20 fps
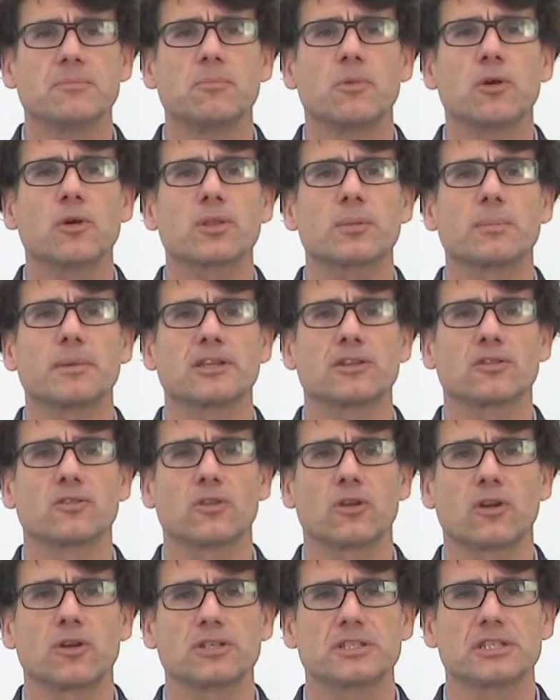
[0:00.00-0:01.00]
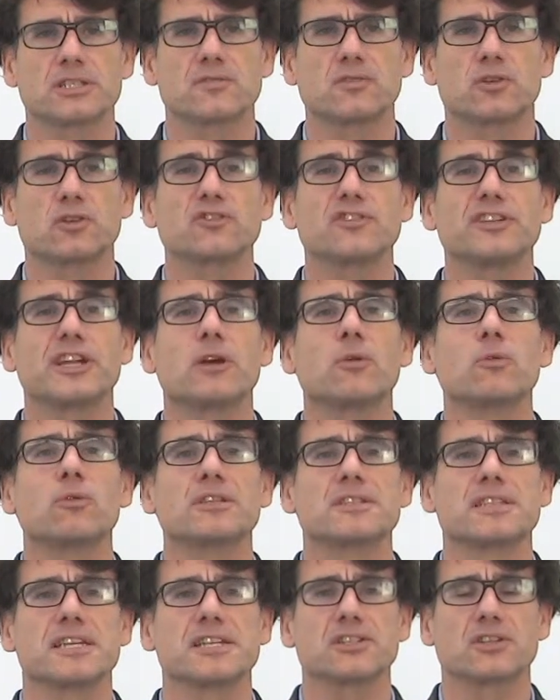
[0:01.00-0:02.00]
both methodologies for
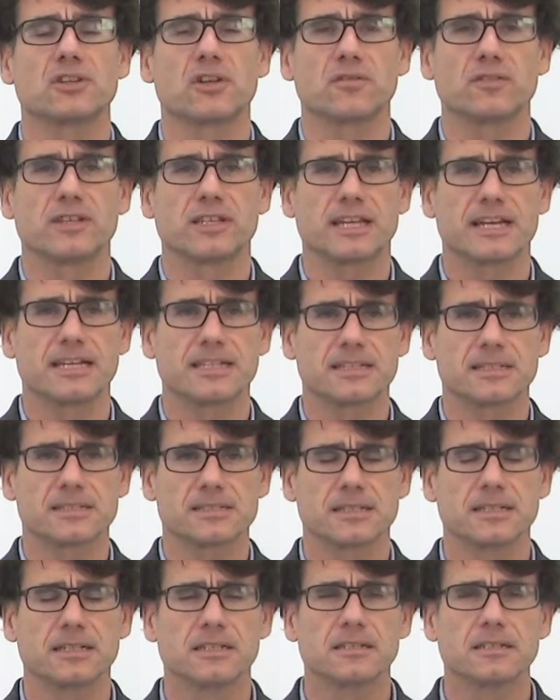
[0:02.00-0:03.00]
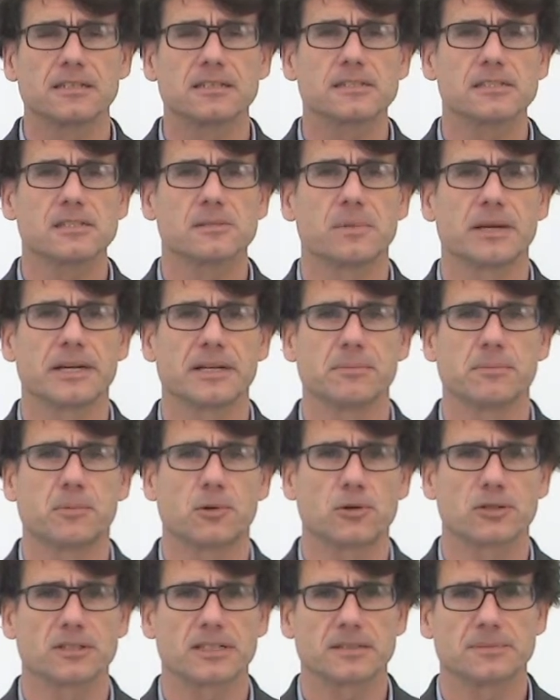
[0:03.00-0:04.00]
triangulation of the data. This is very
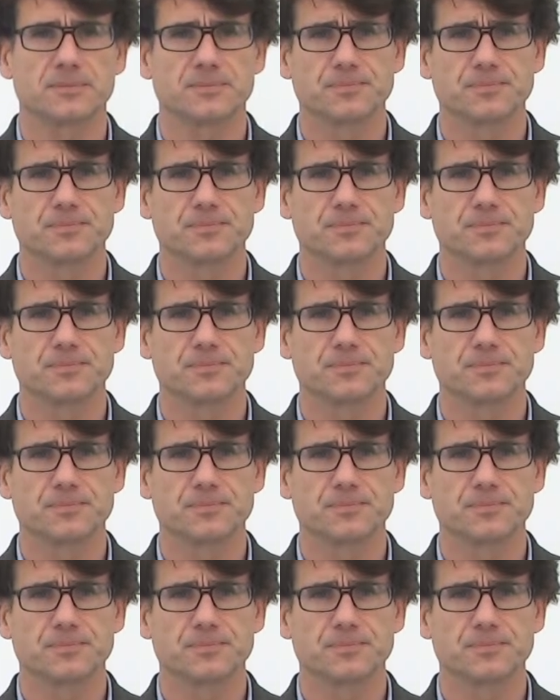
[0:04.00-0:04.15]
important.